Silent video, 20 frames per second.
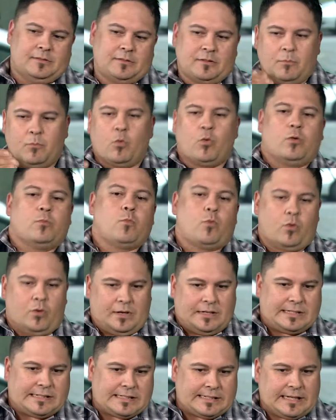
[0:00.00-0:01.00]
the more and more
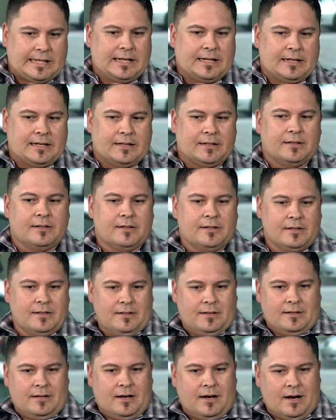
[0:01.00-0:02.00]
I sing.
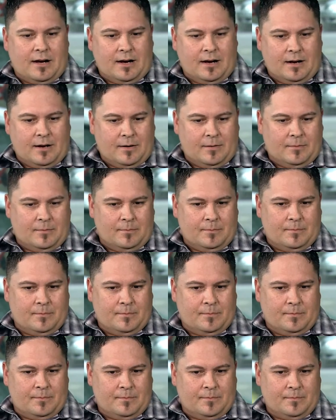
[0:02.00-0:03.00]

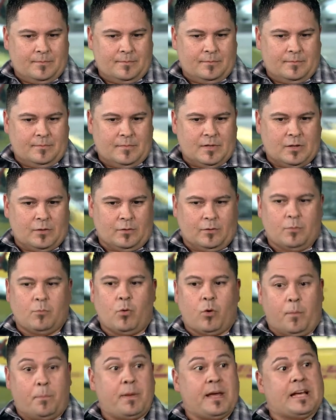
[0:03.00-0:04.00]
Um, You know, so the
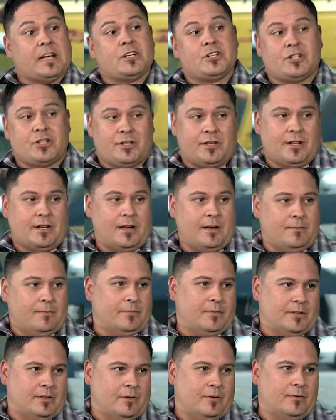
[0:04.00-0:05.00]
more pitch that
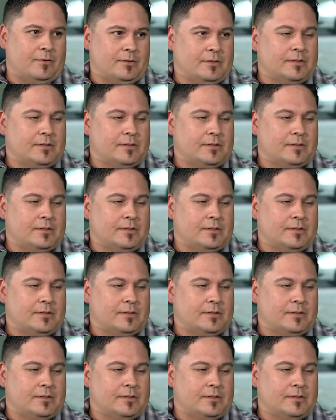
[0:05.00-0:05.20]
I'm, you know. So you,